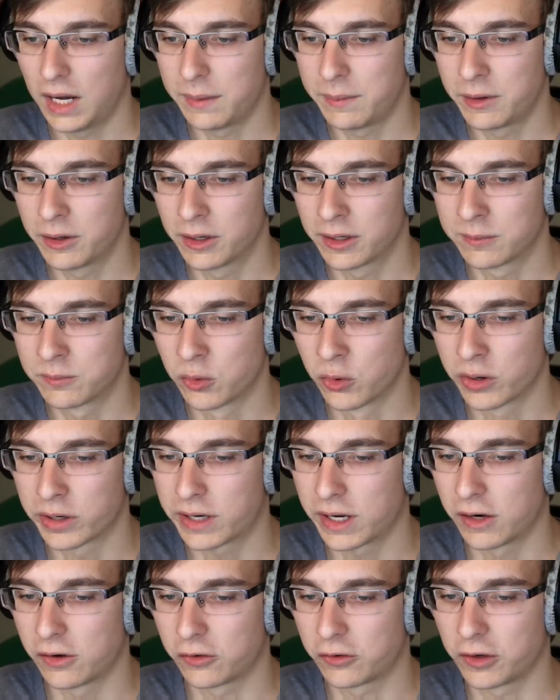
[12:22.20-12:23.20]
I'm hearing more
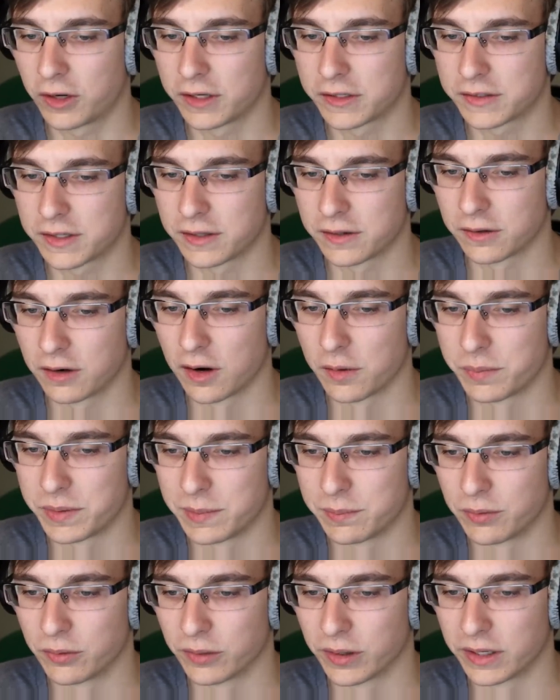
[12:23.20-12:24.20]
gunshots than there are
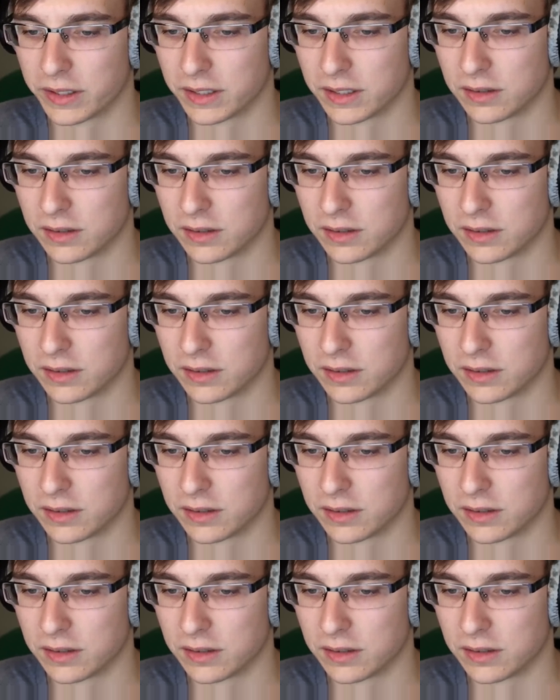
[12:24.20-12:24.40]
people right